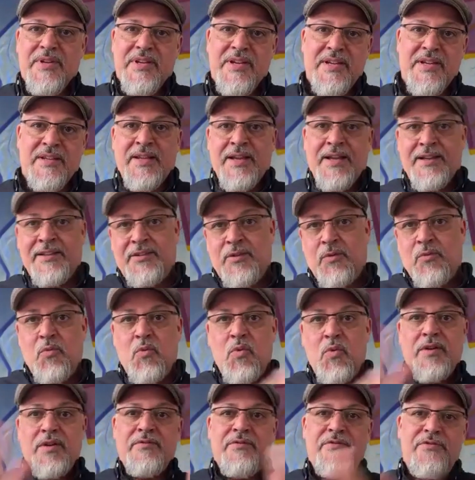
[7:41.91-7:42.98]
in like the
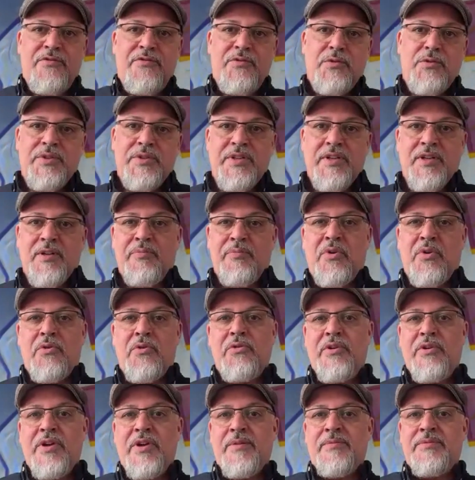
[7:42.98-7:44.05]
one full year
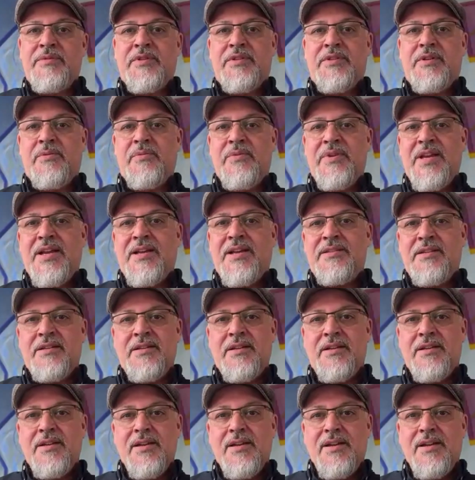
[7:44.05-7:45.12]
program. So we had
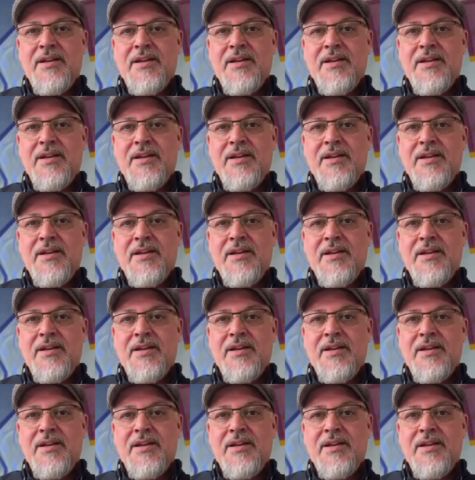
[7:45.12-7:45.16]
to